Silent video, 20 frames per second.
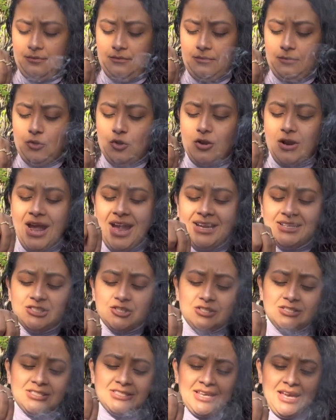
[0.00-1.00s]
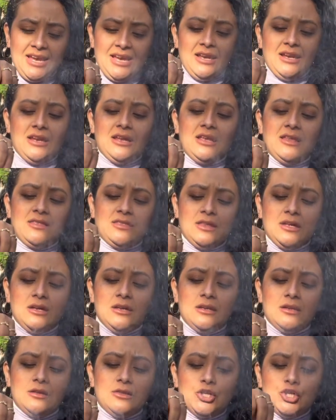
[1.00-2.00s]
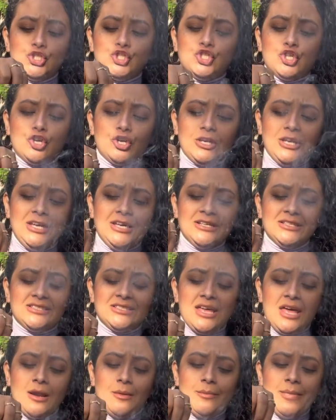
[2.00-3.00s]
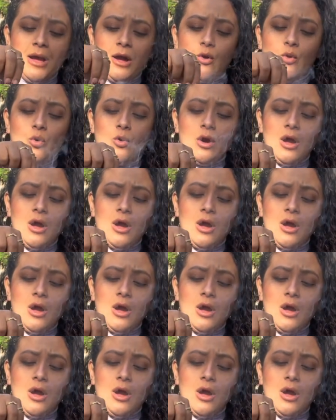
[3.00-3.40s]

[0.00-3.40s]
Your guides are saying the journey is not about